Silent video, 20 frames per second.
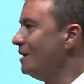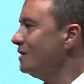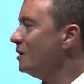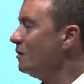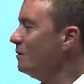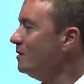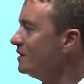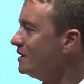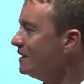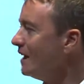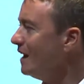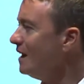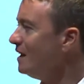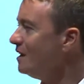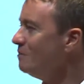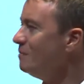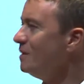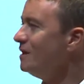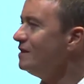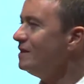So it's
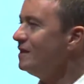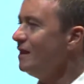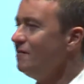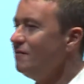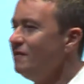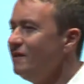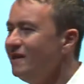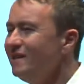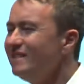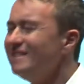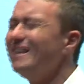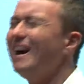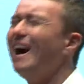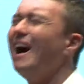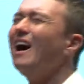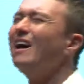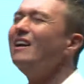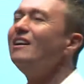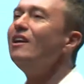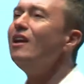taken me 7 years to
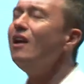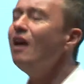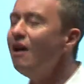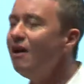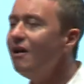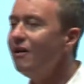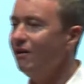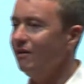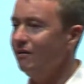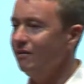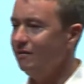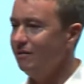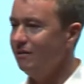unlearn